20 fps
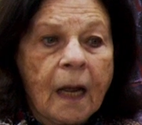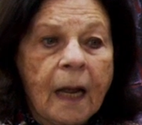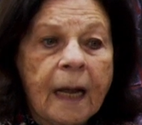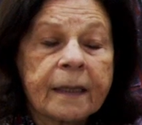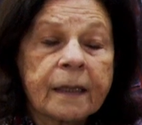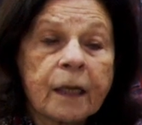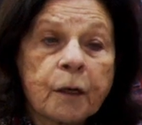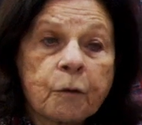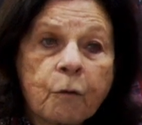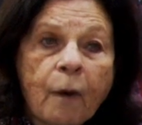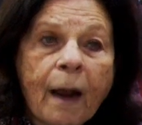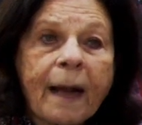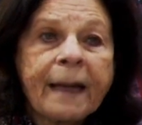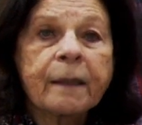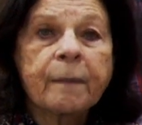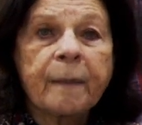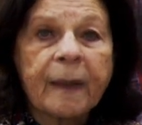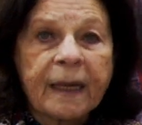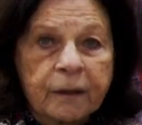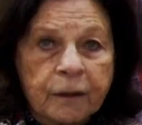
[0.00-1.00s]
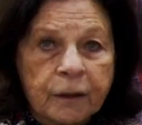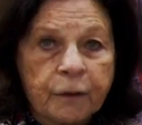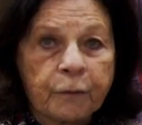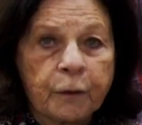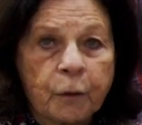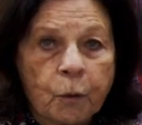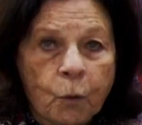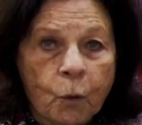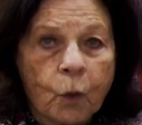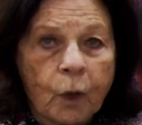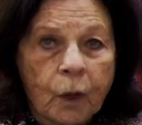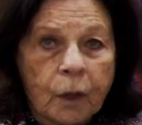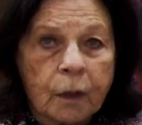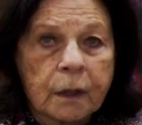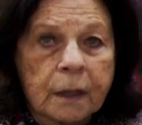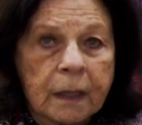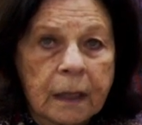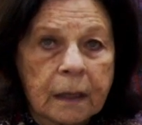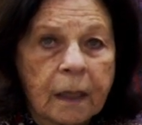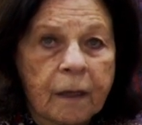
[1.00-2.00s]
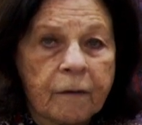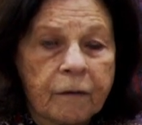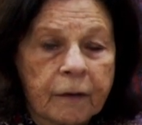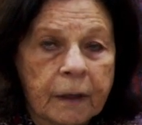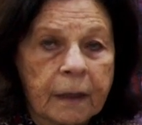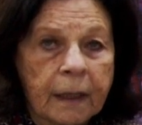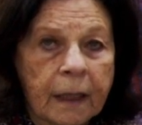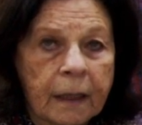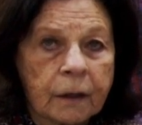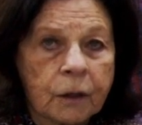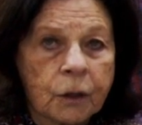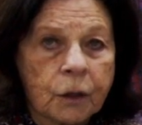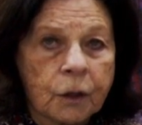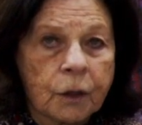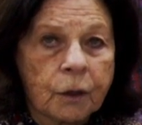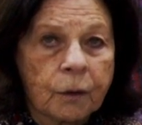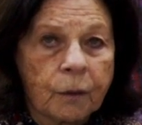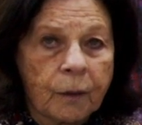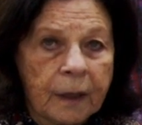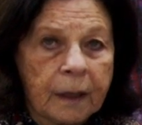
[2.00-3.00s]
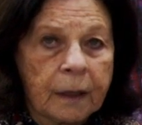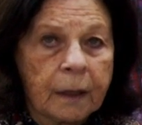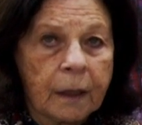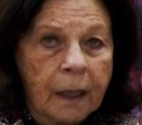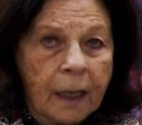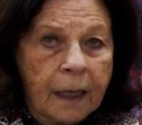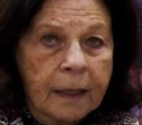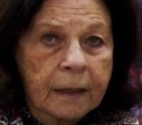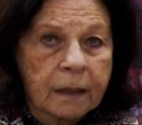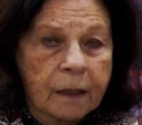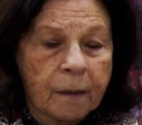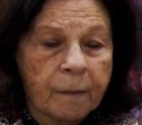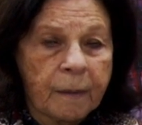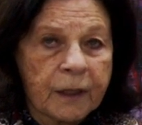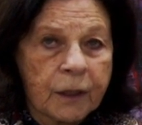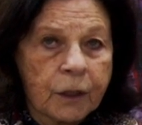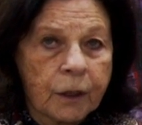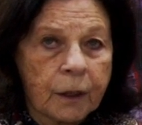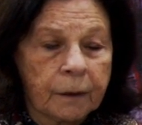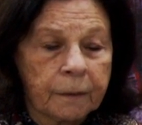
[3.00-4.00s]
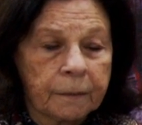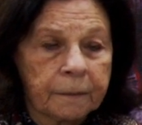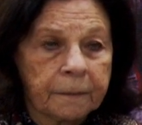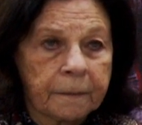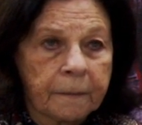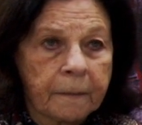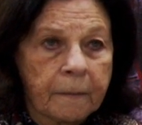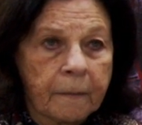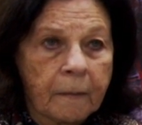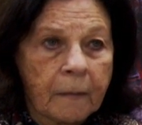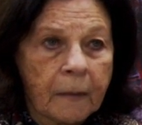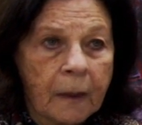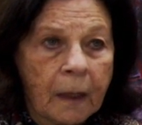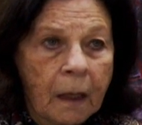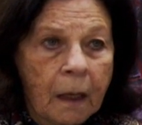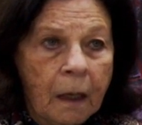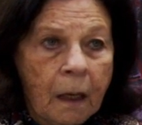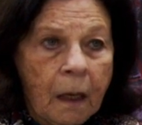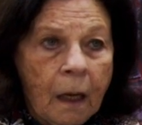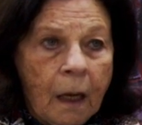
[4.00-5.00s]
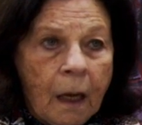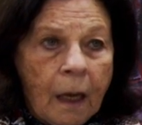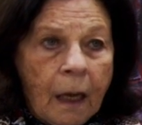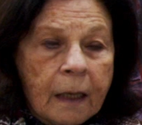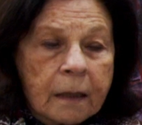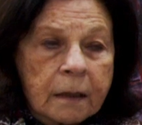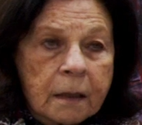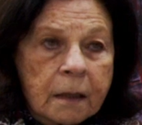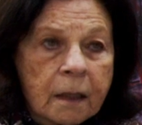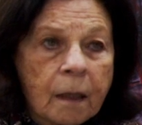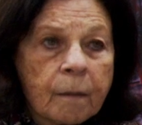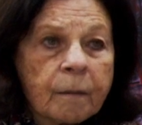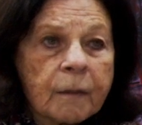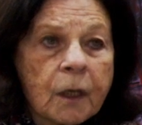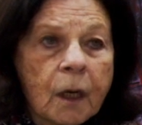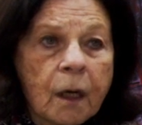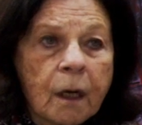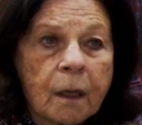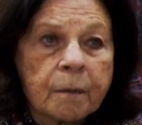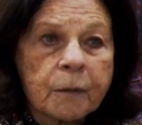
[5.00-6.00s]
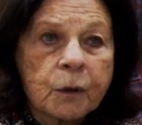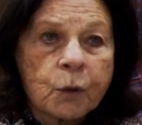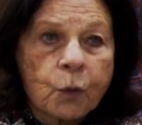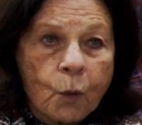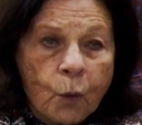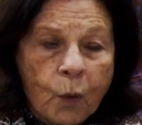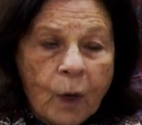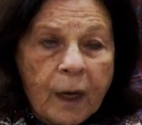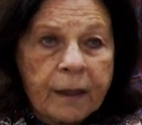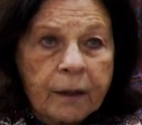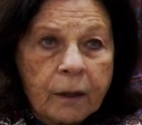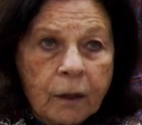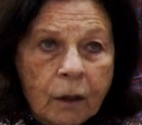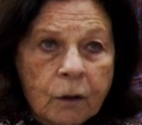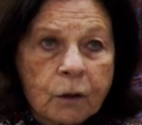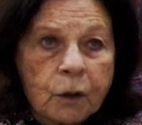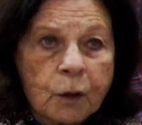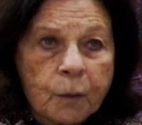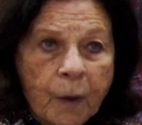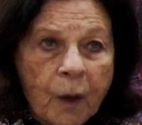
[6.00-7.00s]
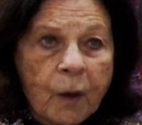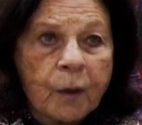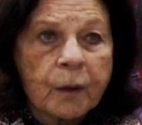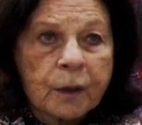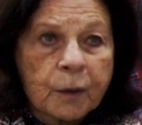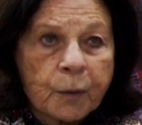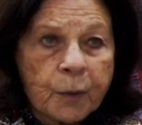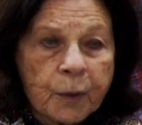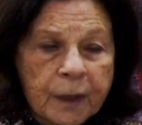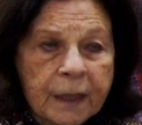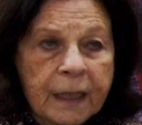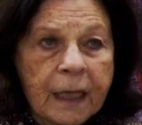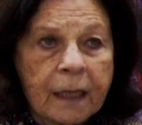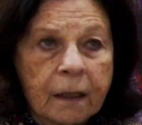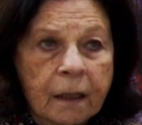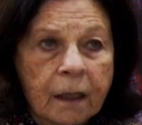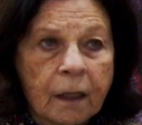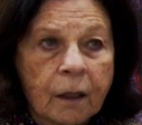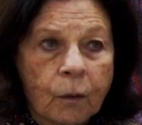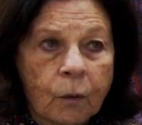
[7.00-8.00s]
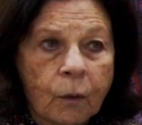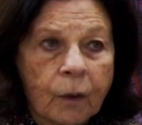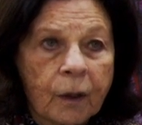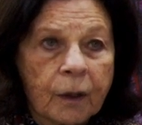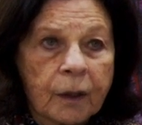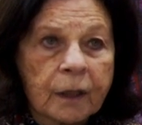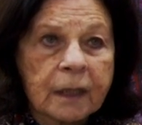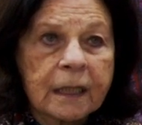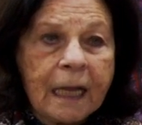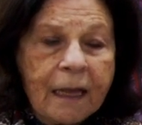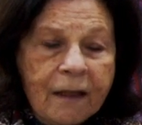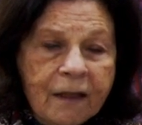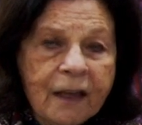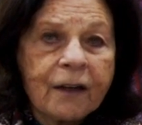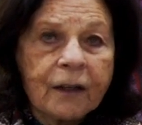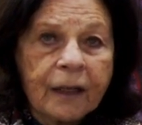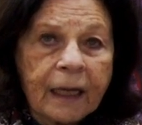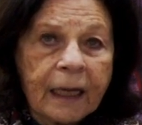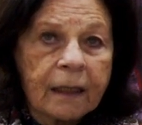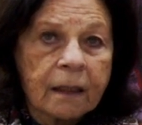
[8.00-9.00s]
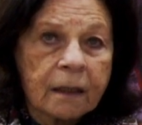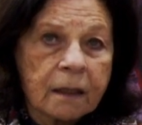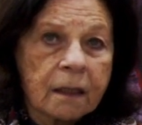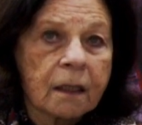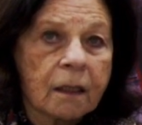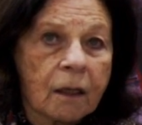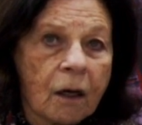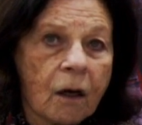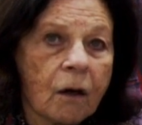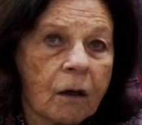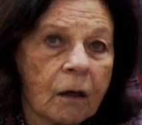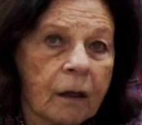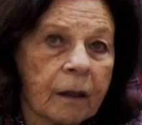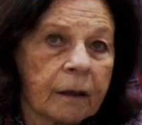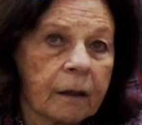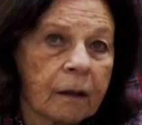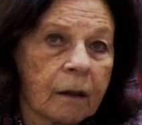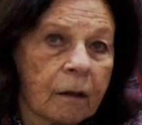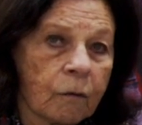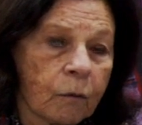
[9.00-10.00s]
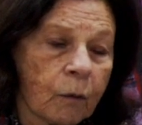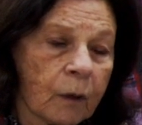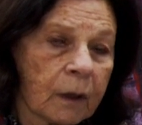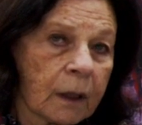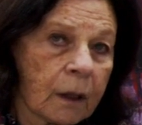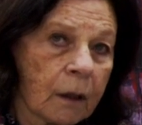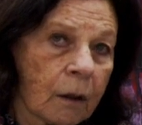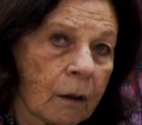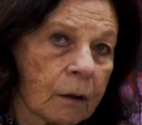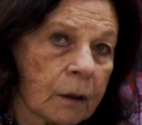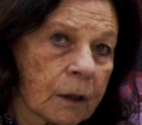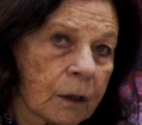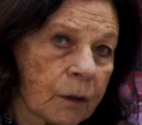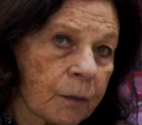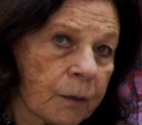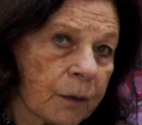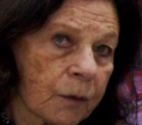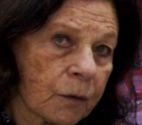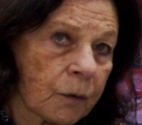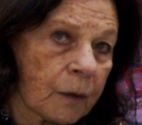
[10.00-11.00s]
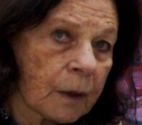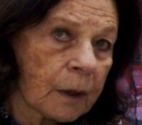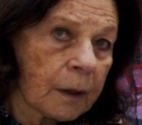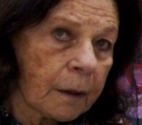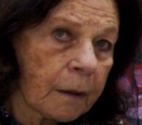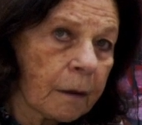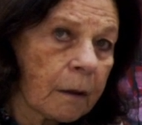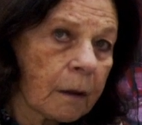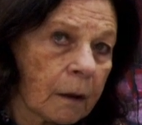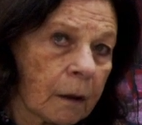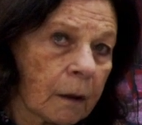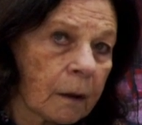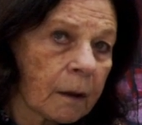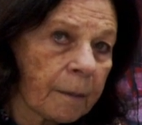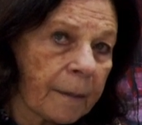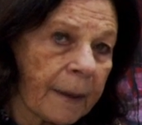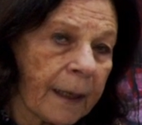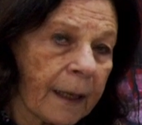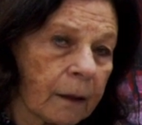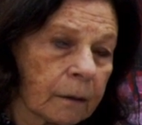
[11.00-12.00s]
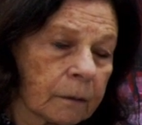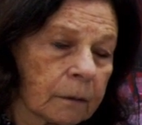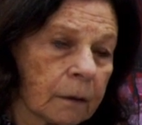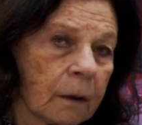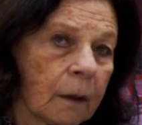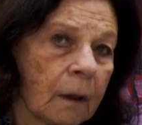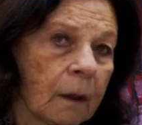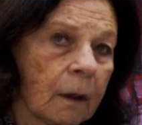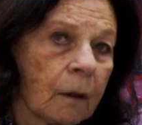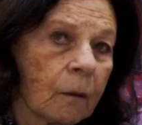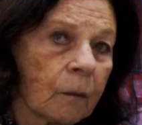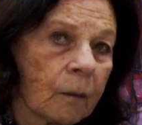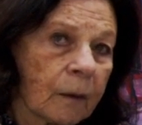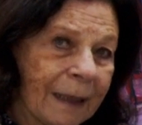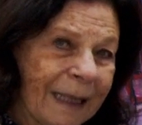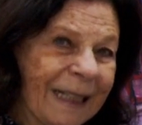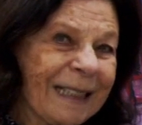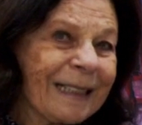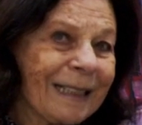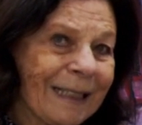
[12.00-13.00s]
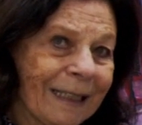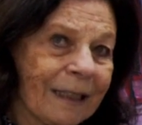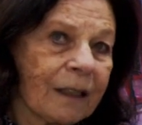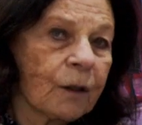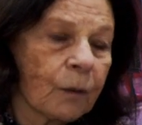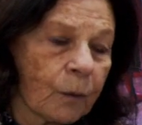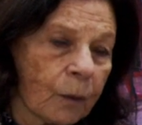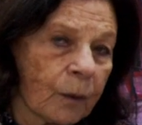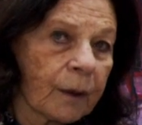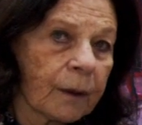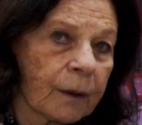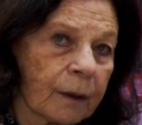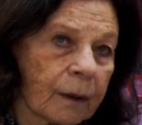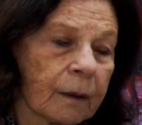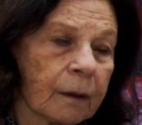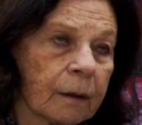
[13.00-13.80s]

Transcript: and they write about different works that they've connected to in the exhibition. And sometimes when those poets present their works, they're getting to the heart of what the artist was really thinking about when they did the work.